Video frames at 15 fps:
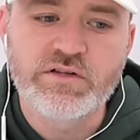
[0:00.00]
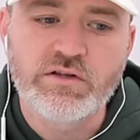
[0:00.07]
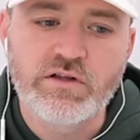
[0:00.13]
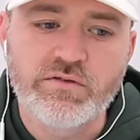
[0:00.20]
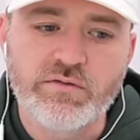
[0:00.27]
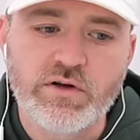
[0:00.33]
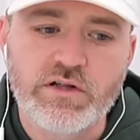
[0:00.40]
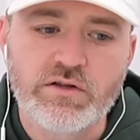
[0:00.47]

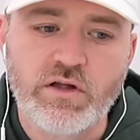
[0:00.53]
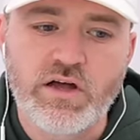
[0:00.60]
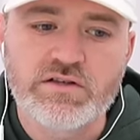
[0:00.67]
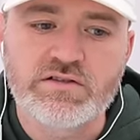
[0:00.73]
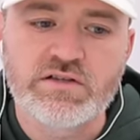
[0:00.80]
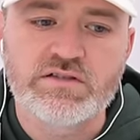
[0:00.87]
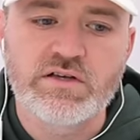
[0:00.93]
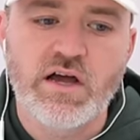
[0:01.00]
delivering
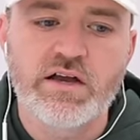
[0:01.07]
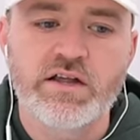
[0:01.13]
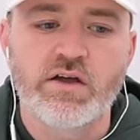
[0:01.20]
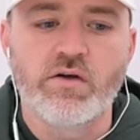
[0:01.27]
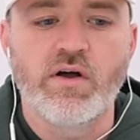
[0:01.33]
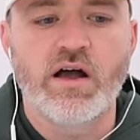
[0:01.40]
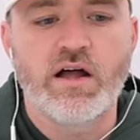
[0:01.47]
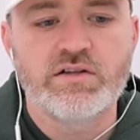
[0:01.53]
lossless
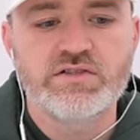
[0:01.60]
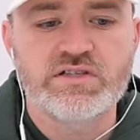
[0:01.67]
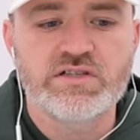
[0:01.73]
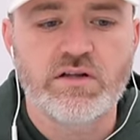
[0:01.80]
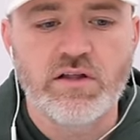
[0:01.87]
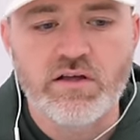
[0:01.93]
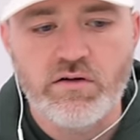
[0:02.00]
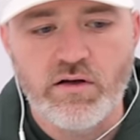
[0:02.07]
audio. I'll
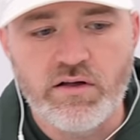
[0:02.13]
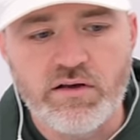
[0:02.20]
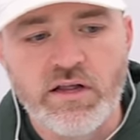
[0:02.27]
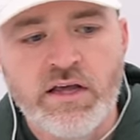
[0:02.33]
just click on